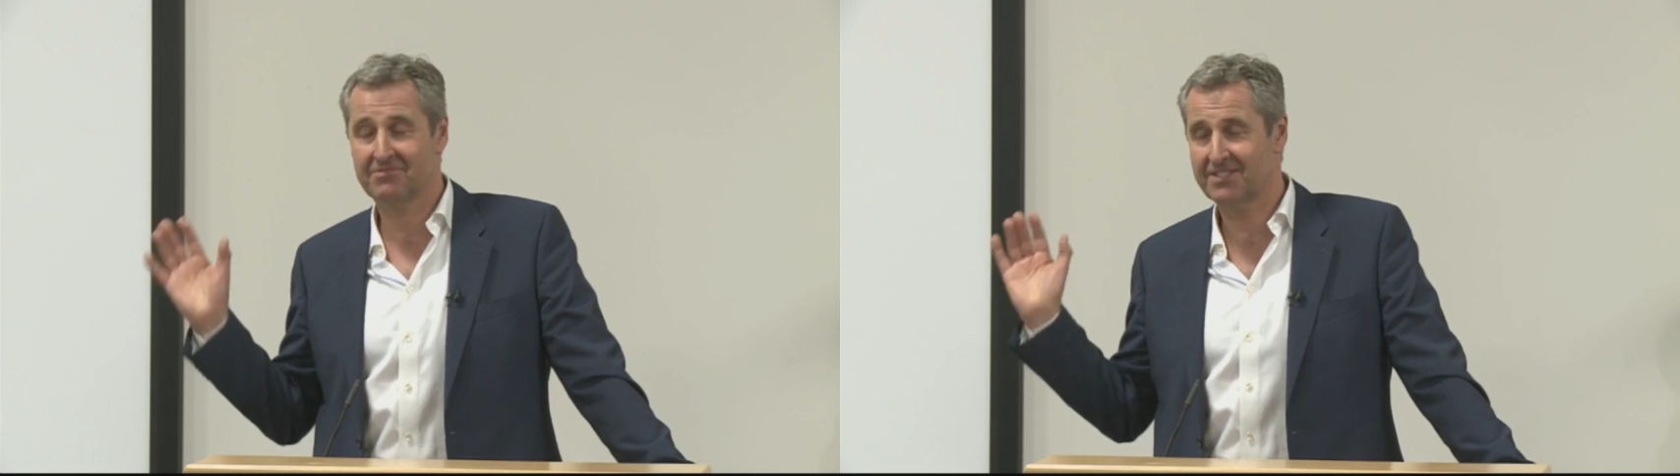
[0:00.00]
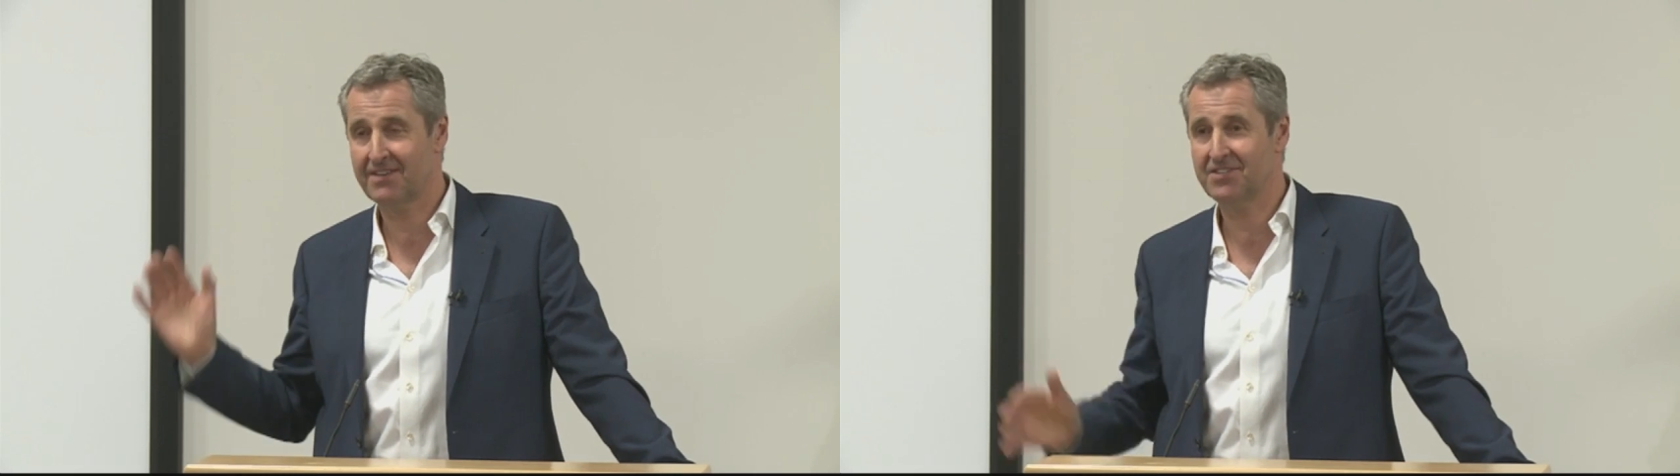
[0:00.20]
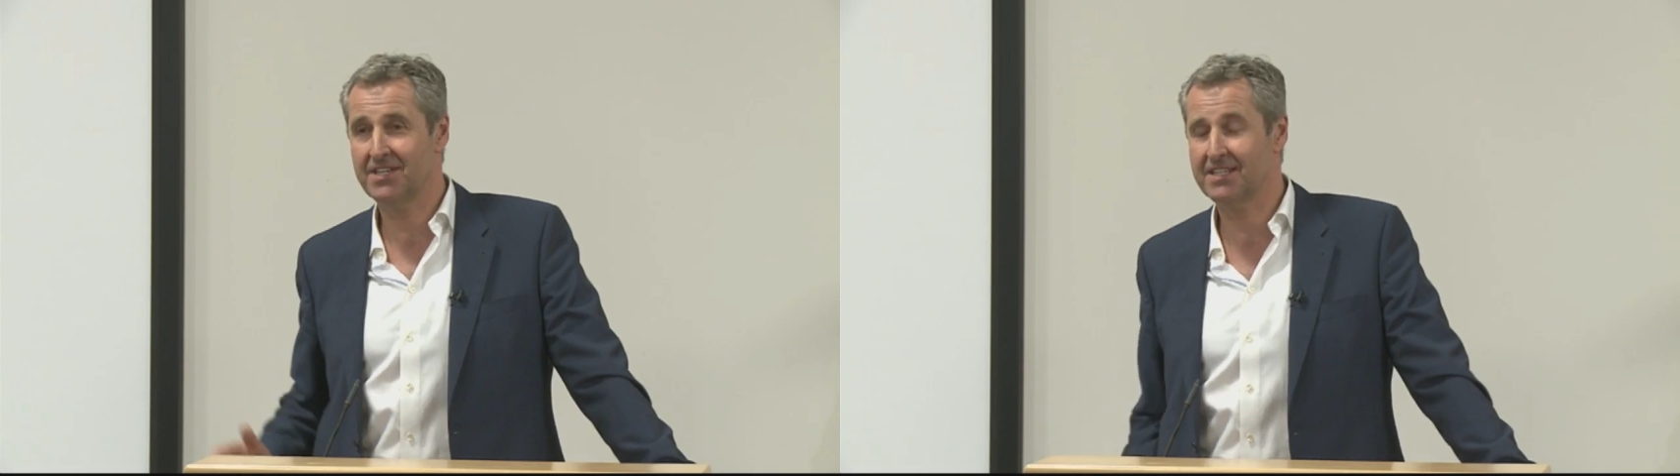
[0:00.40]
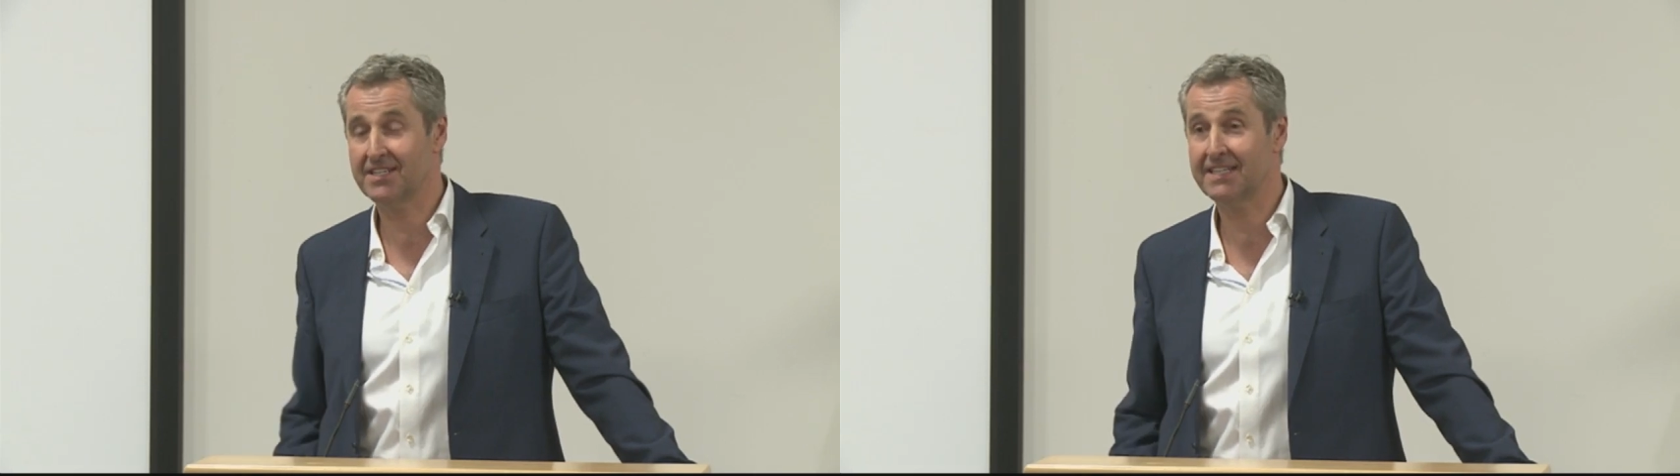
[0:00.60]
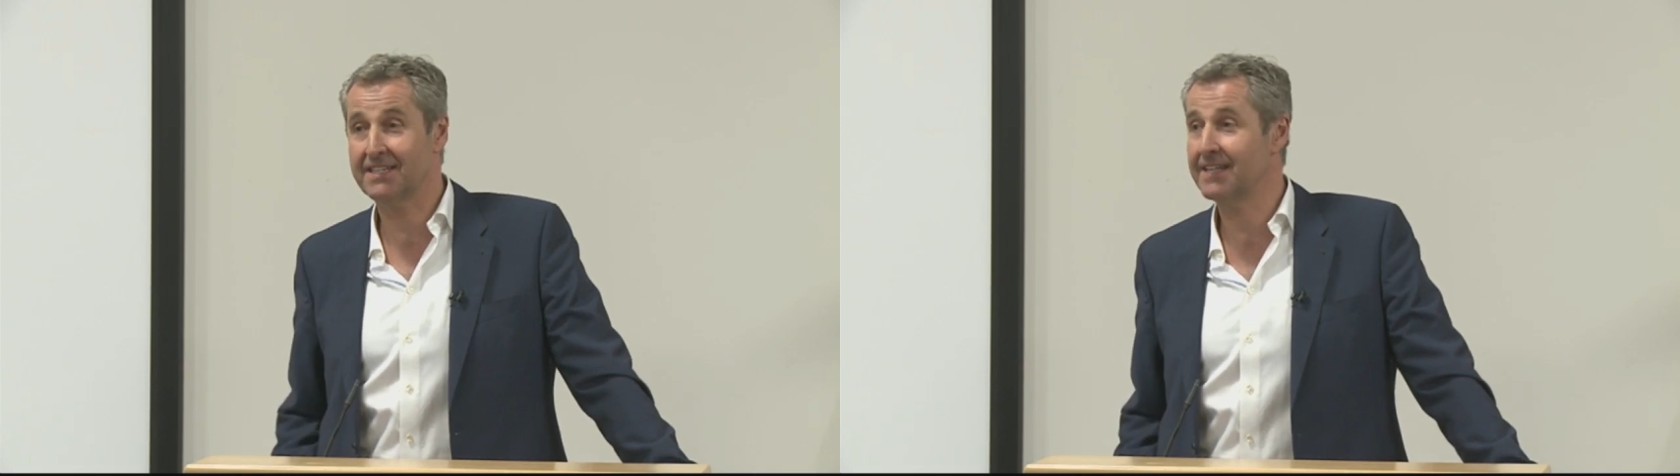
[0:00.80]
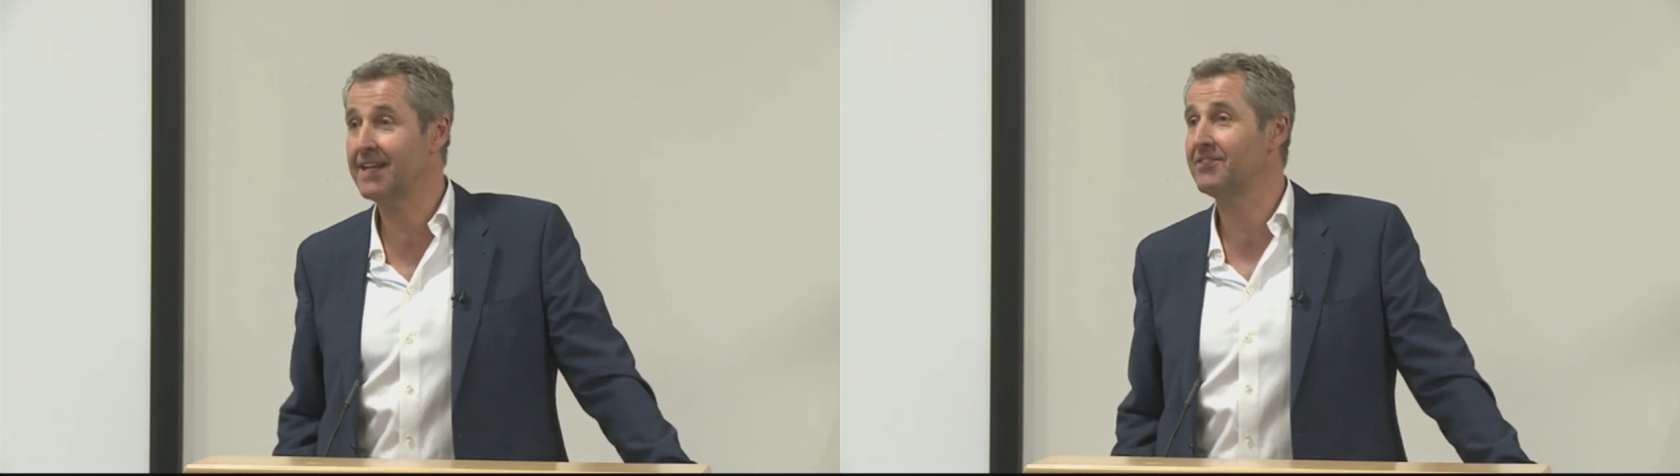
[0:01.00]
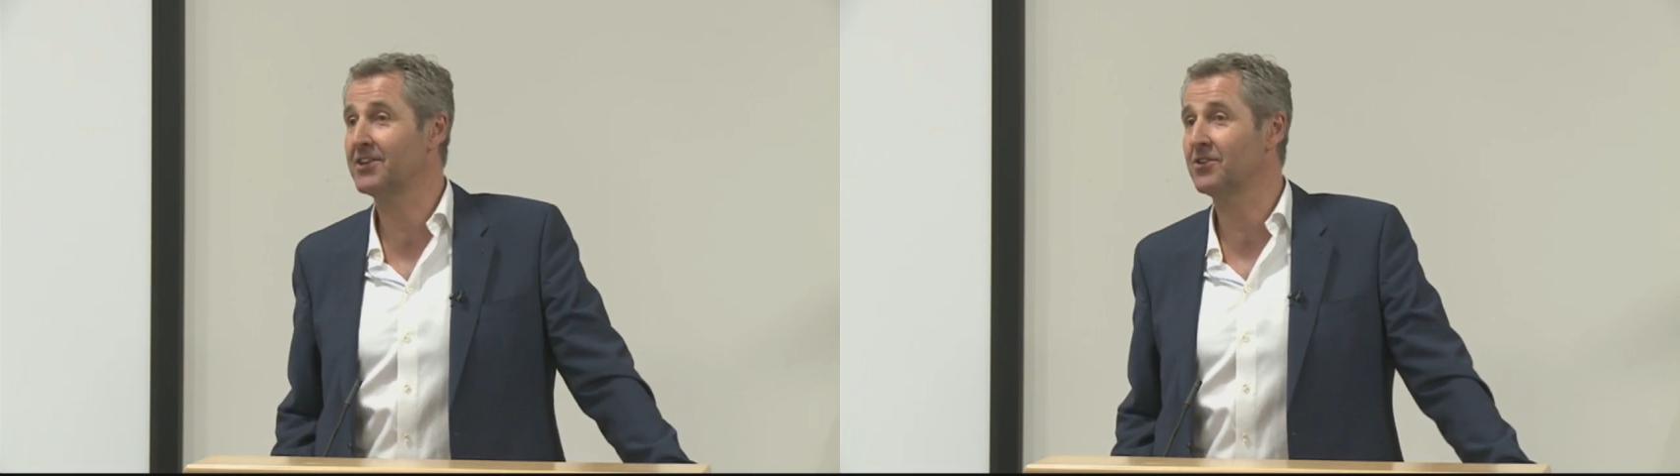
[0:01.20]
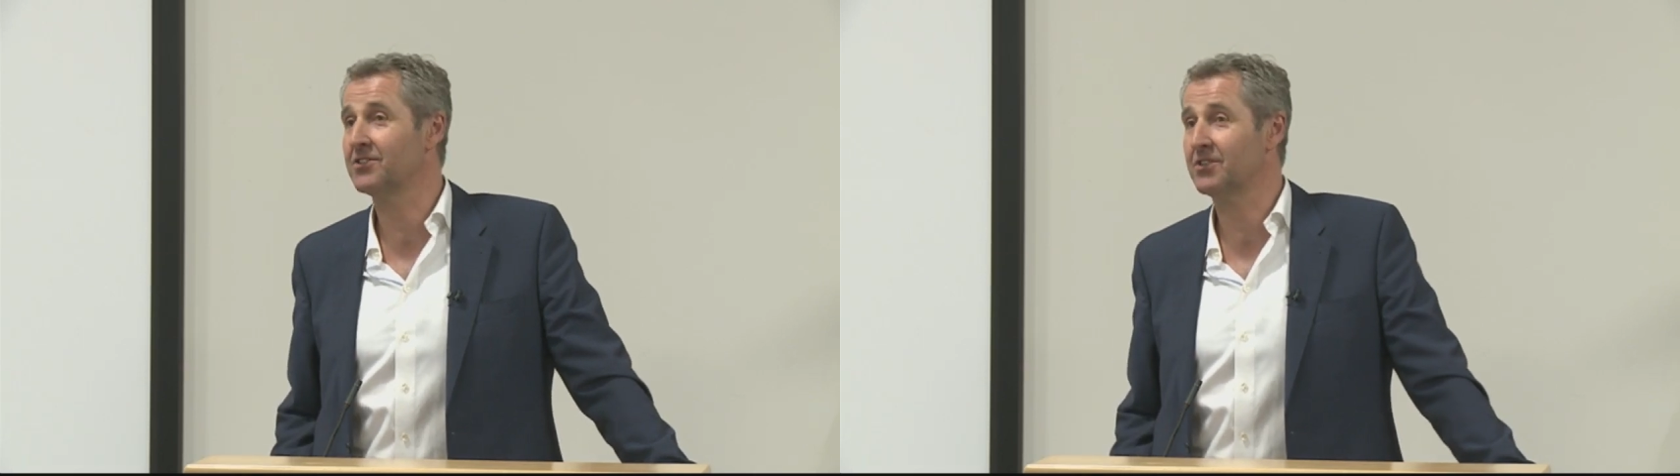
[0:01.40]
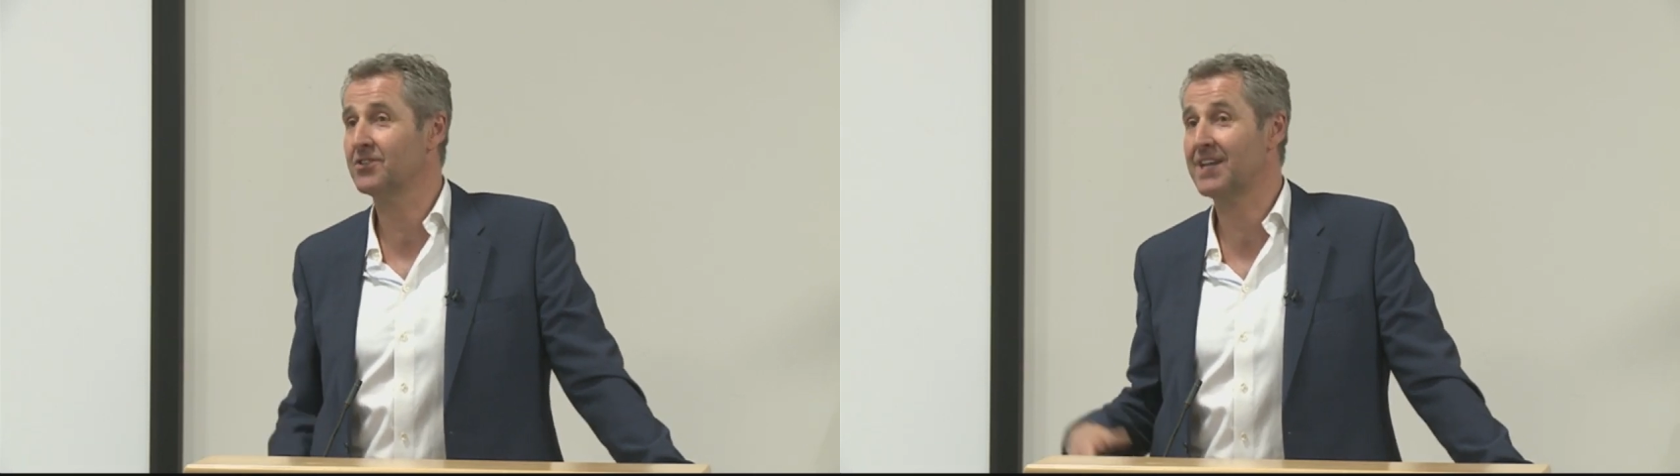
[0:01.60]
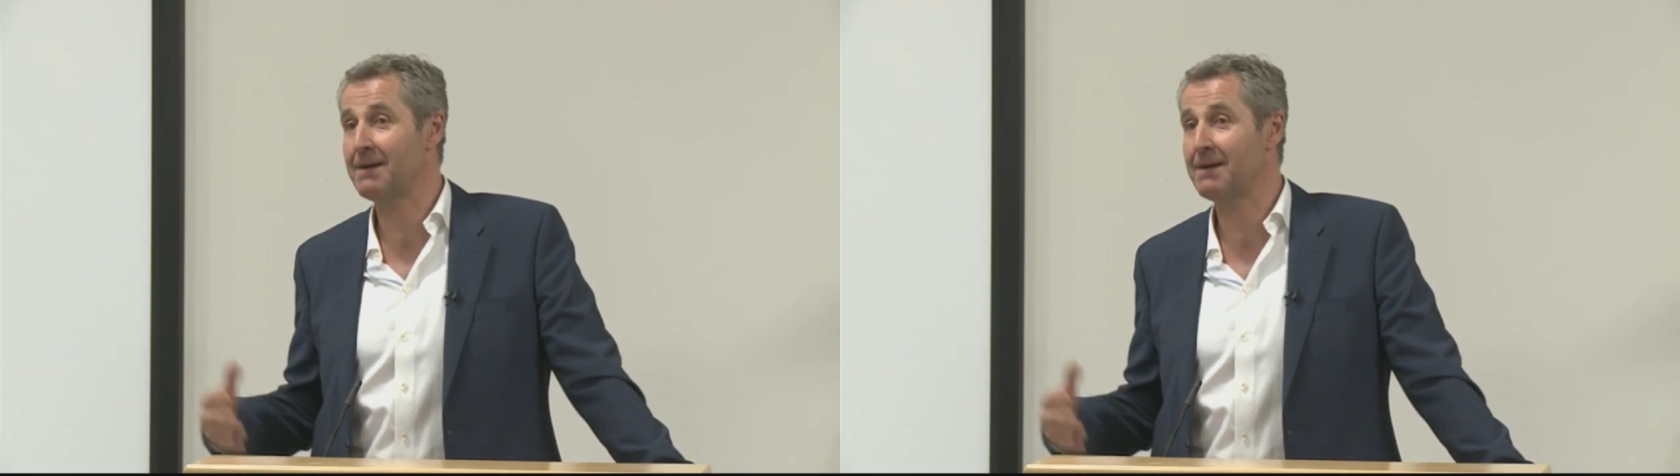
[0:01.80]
7 years. I got to